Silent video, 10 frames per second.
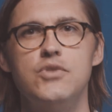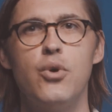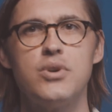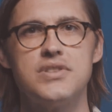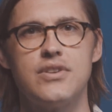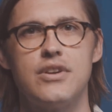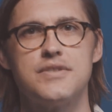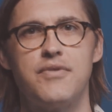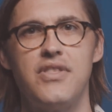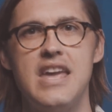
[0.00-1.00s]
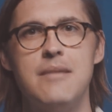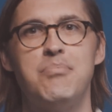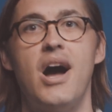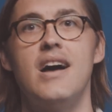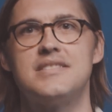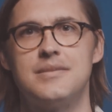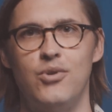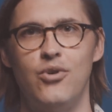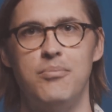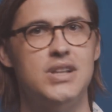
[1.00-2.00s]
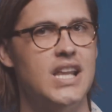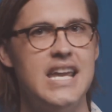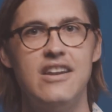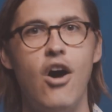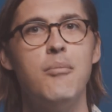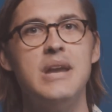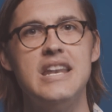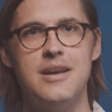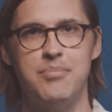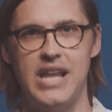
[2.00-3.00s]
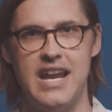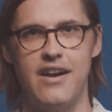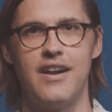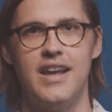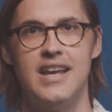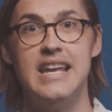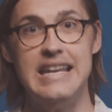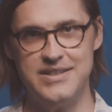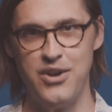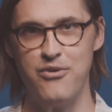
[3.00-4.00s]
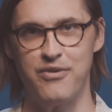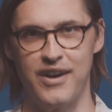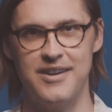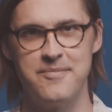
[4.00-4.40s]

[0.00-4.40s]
Your search for the impossible play it all media player is over.